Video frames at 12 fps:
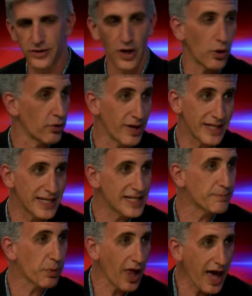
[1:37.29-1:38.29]
The only reason he's
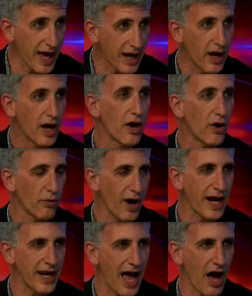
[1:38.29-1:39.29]
playing
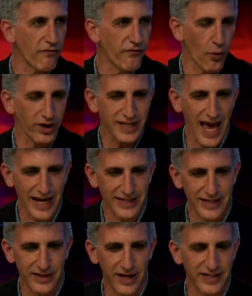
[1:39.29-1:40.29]
right now for
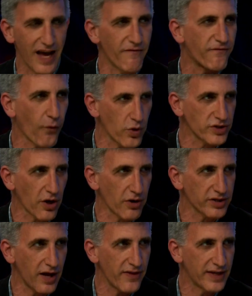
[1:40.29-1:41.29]
Texas is because they have 4
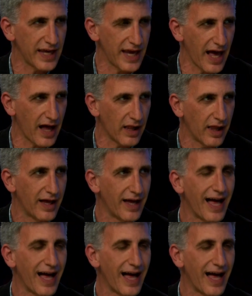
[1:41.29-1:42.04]
starters on the DL.